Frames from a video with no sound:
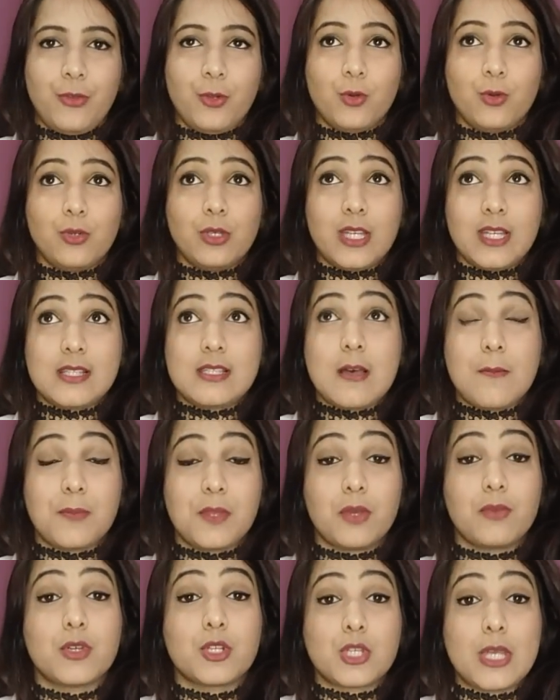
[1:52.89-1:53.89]
you need
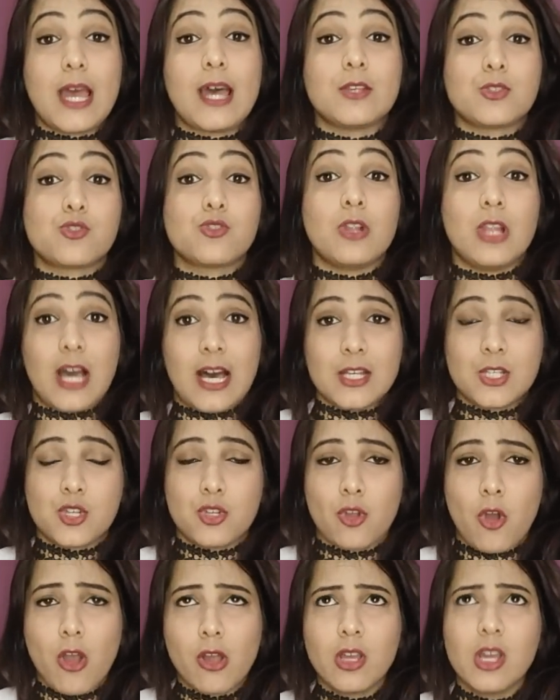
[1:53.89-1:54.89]
something which has to last
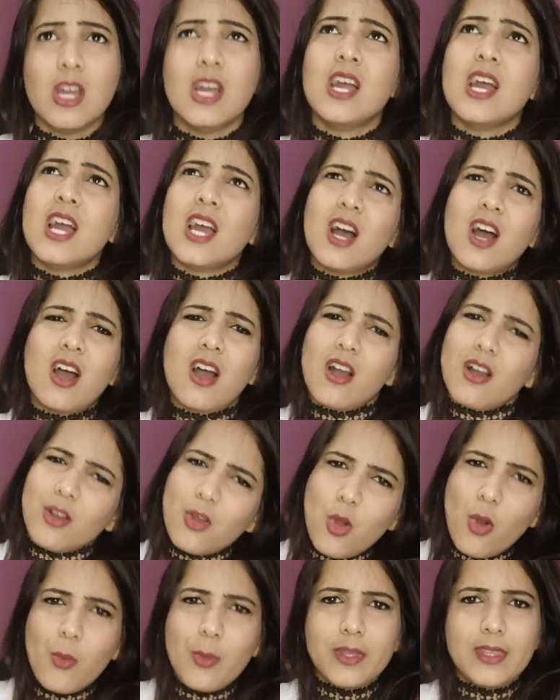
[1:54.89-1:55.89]
long,
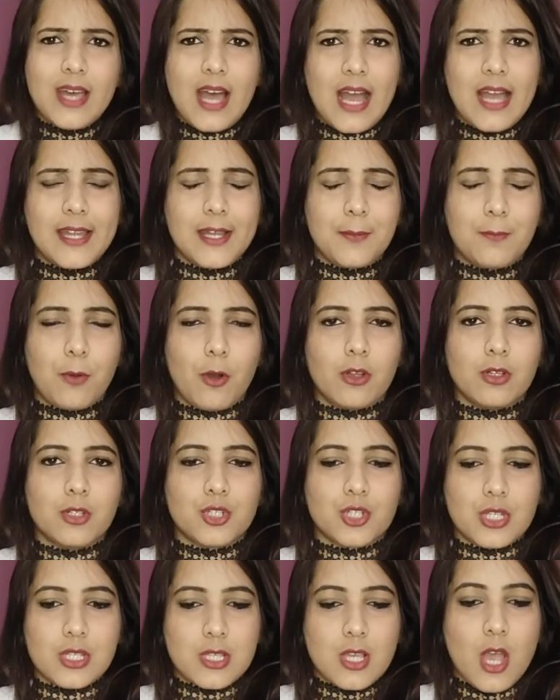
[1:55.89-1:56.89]
go with the high-end
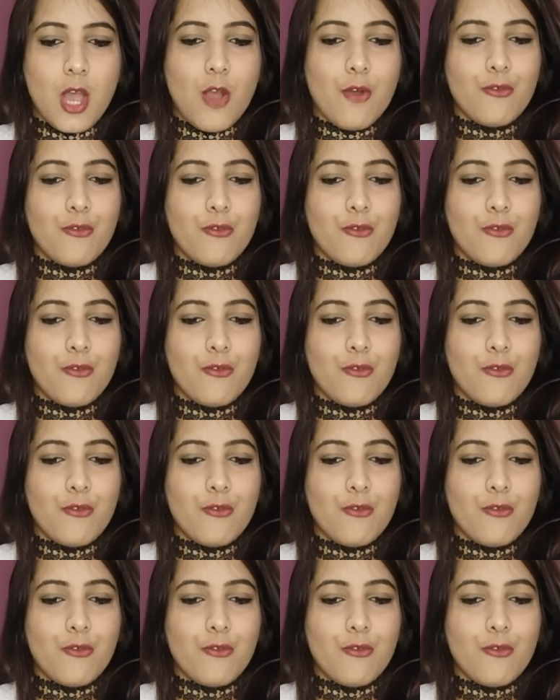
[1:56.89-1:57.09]
polishes.